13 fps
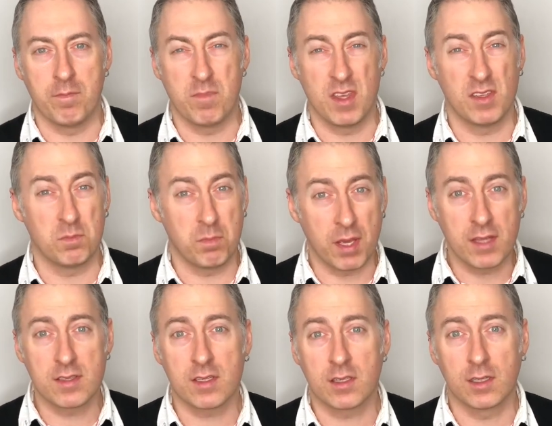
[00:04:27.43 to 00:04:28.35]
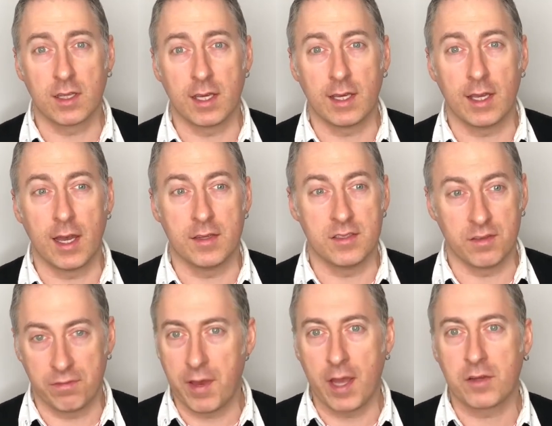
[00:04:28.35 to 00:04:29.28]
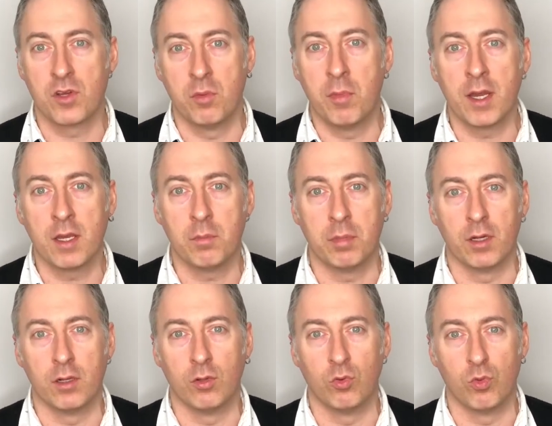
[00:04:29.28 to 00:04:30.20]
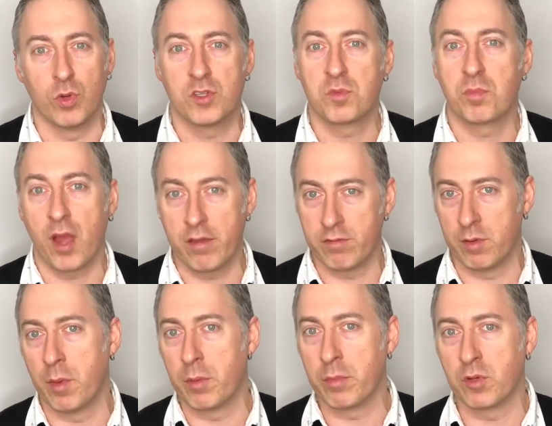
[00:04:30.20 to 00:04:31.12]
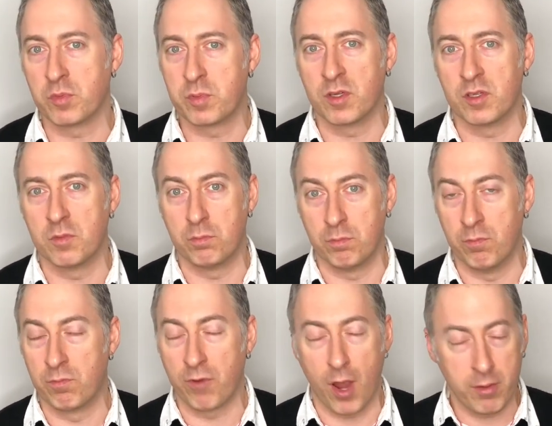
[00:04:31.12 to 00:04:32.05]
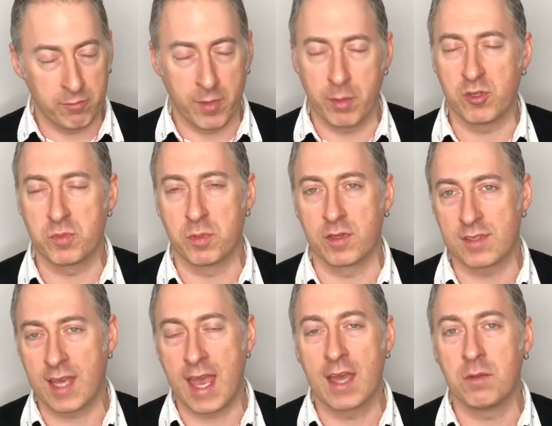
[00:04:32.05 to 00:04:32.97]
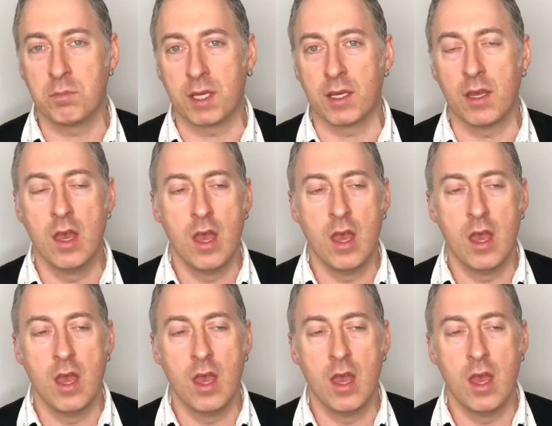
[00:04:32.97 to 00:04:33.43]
is basically a de facto money bill, which private members' bills can't be.